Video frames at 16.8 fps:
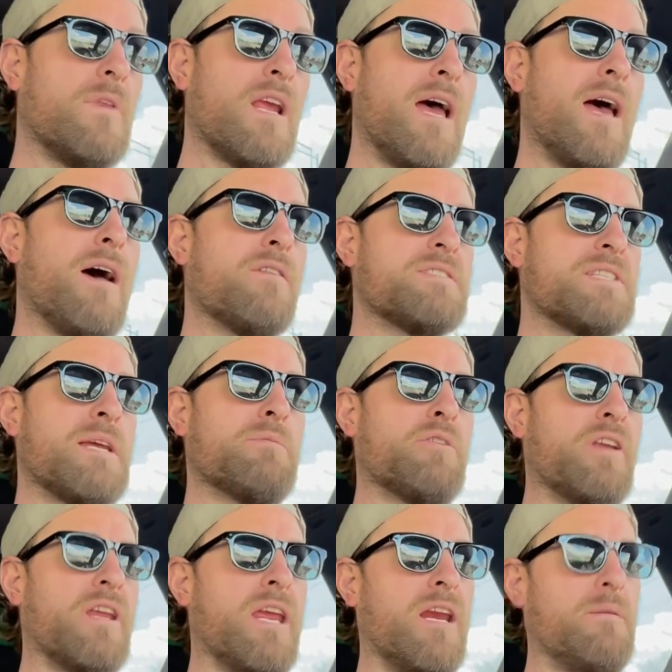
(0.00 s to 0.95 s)
I was able
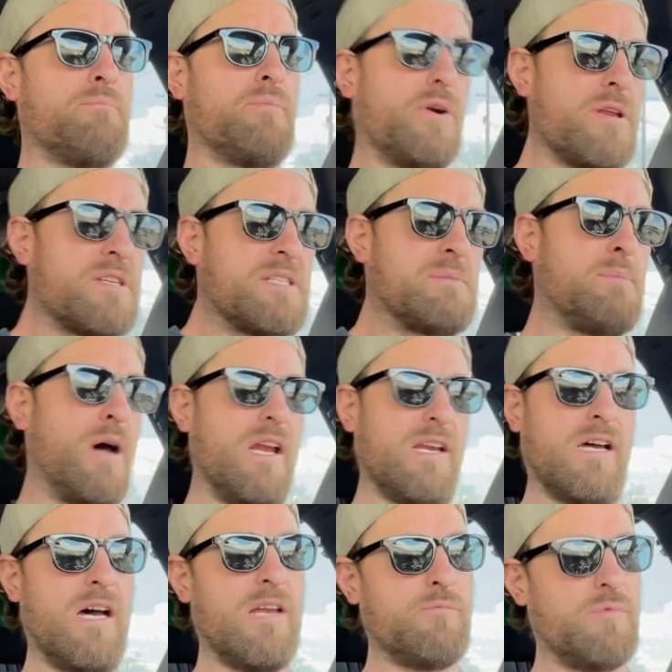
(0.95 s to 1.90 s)
to get it pretty spot
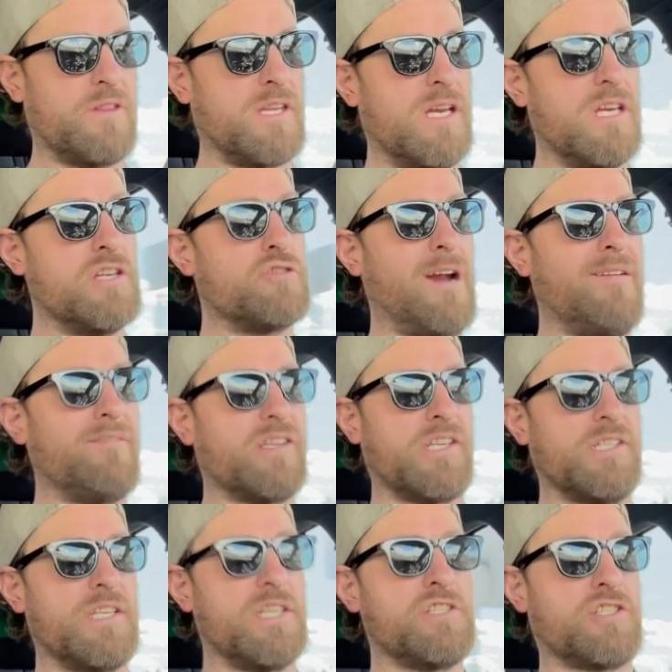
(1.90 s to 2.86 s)
on with any driving
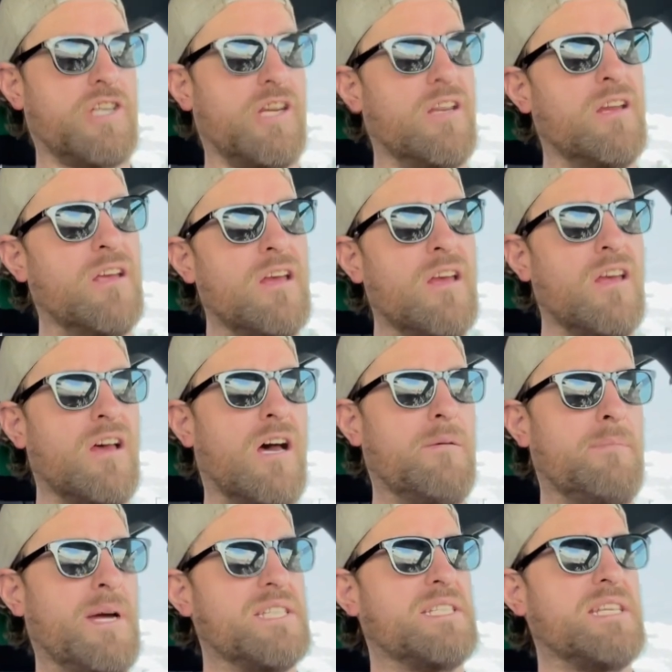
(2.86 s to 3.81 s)
condition
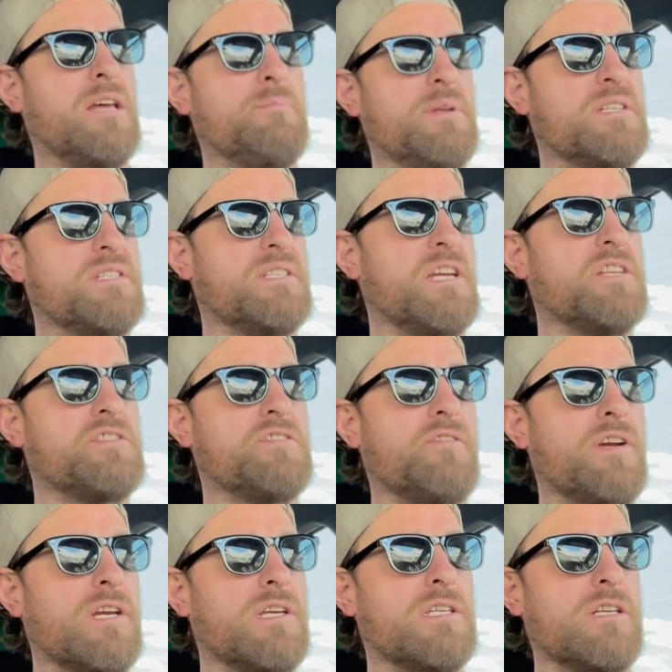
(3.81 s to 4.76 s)
on my South Bend Stage
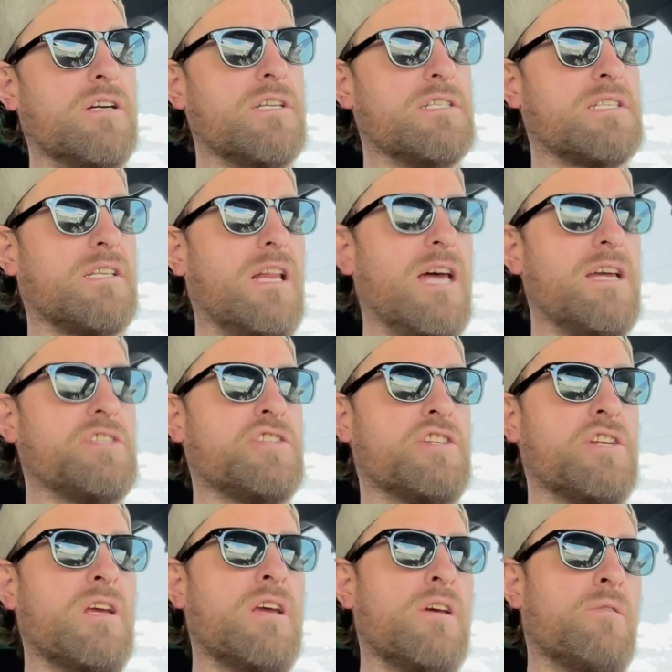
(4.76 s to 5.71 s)
3 endurance clutch.
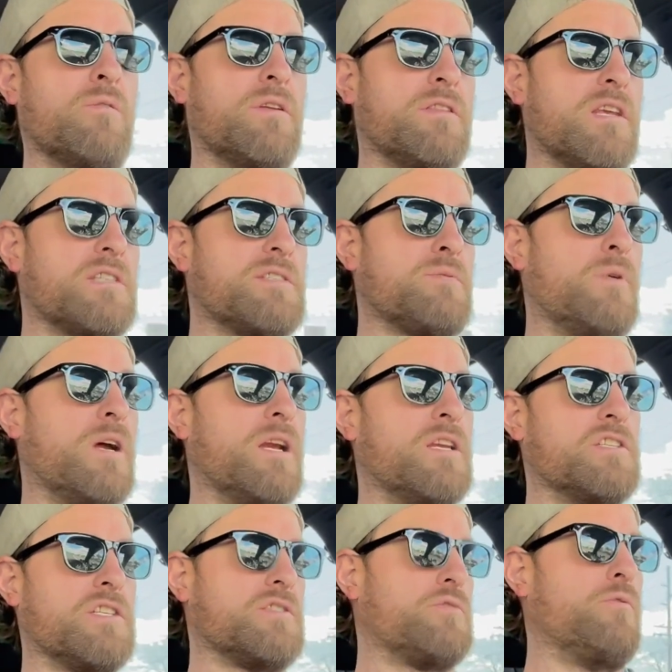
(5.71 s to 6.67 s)
With this one,
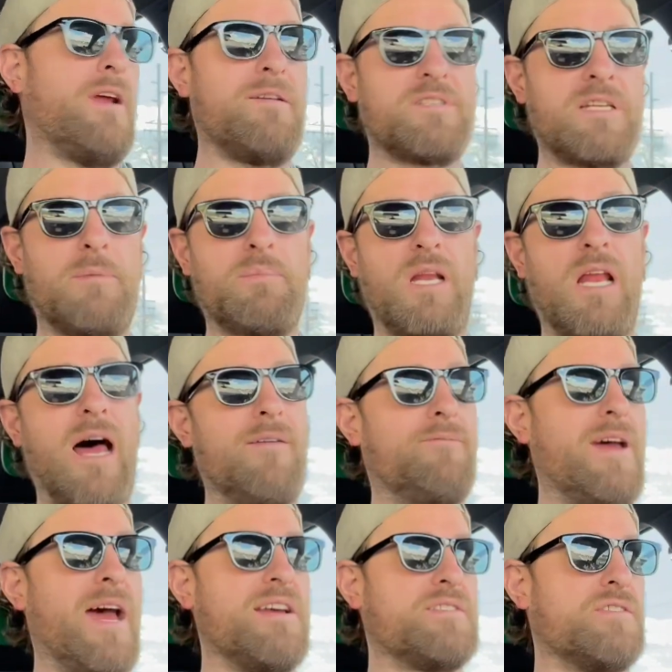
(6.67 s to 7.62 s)
it just revs up a lot
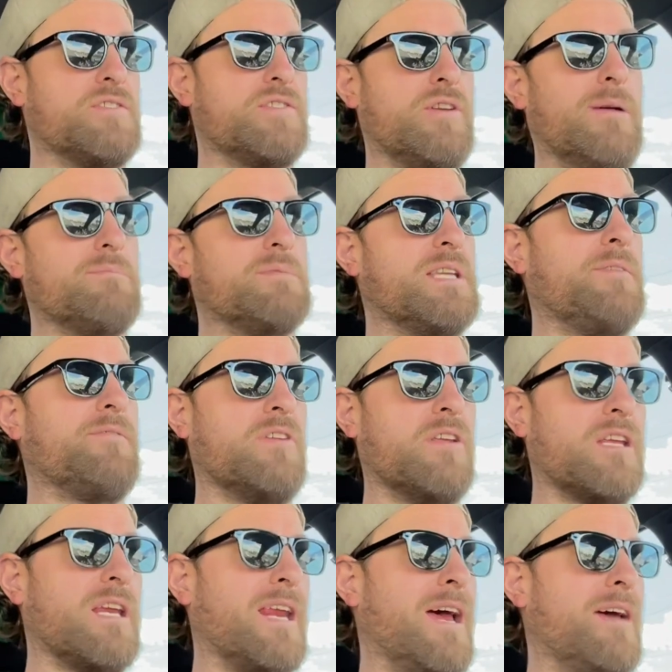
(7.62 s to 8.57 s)
faster, so I'm definitely
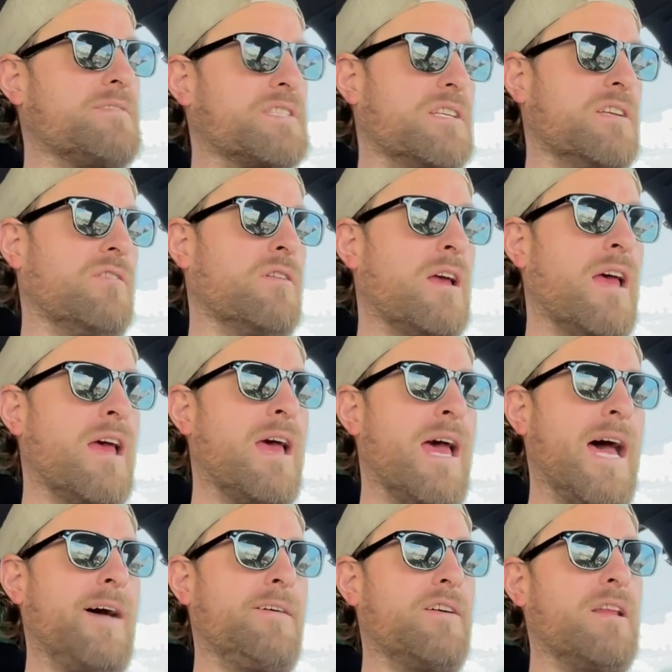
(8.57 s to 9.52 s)
going to have
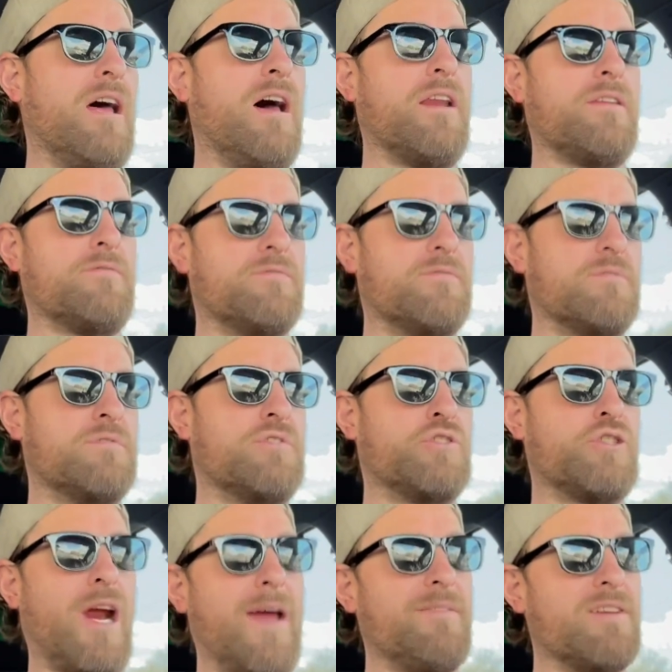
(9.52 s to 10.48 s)
a lot of
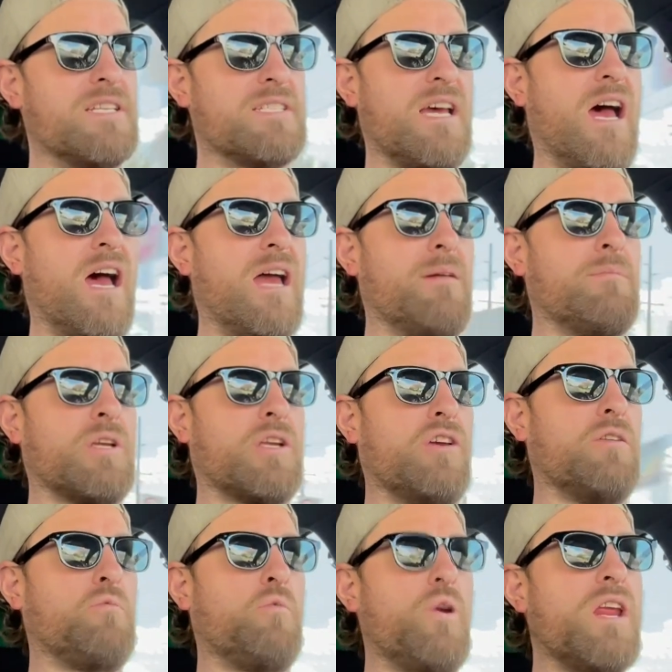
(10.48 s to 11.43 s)
driving time, a
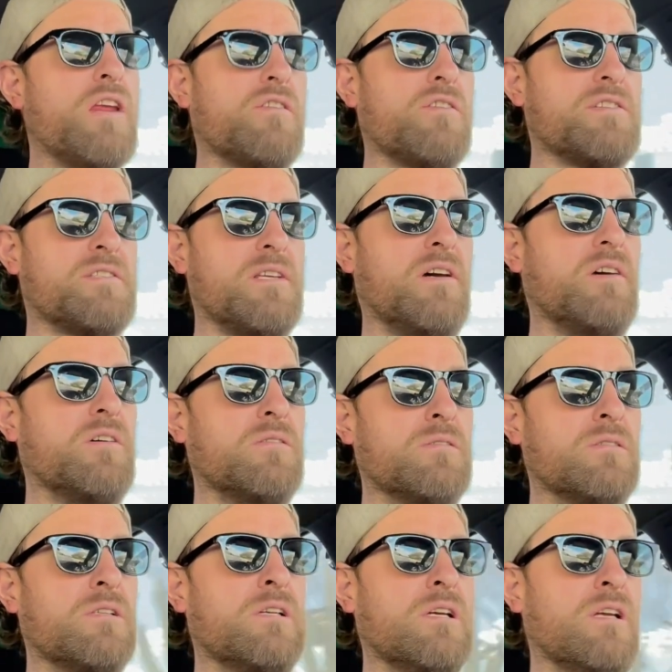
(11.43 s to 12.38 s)
good week or so,
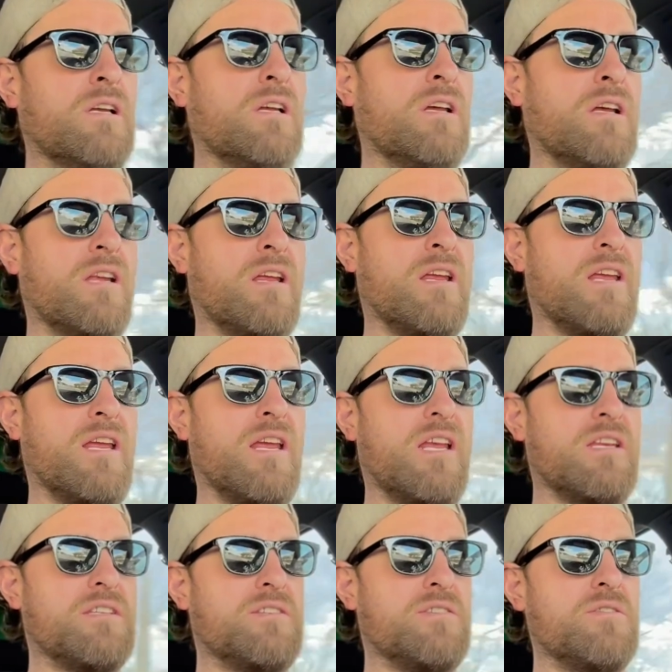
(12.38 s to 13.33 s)

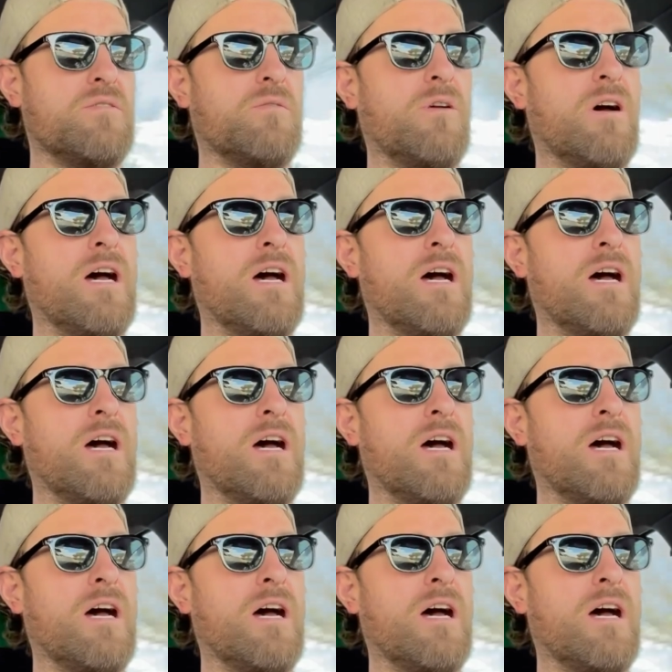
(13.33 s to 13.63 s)
into